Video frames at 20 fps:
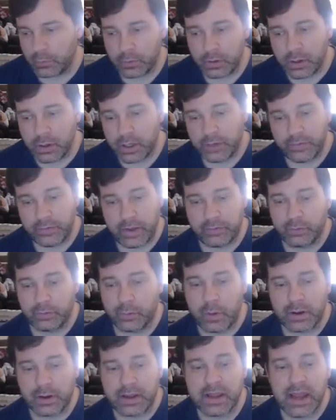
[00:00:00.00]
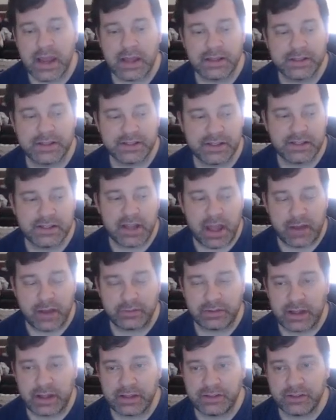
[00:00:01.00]
if you have your Walking Atlas and you have a
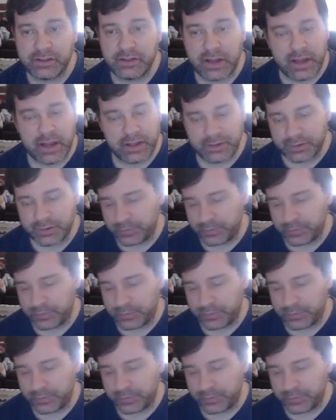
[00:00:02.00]
land in your hand,